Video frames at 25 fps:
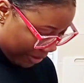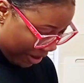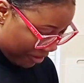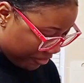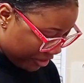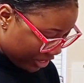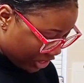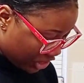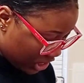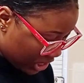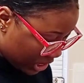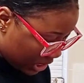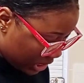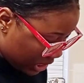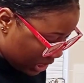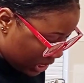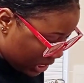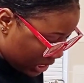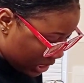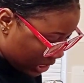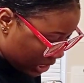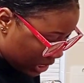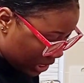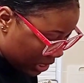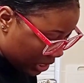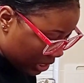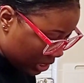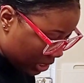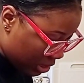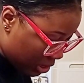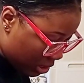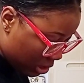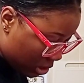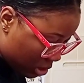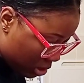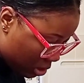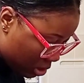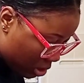My fish is in the
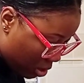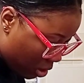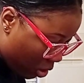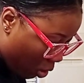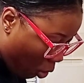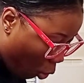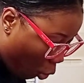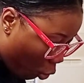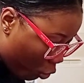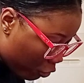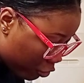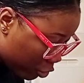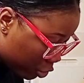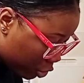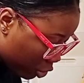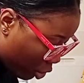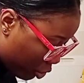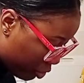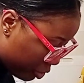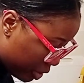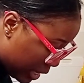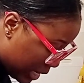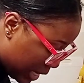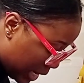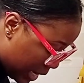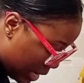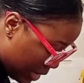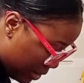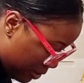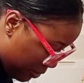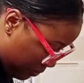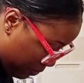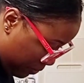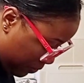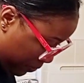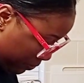oven already.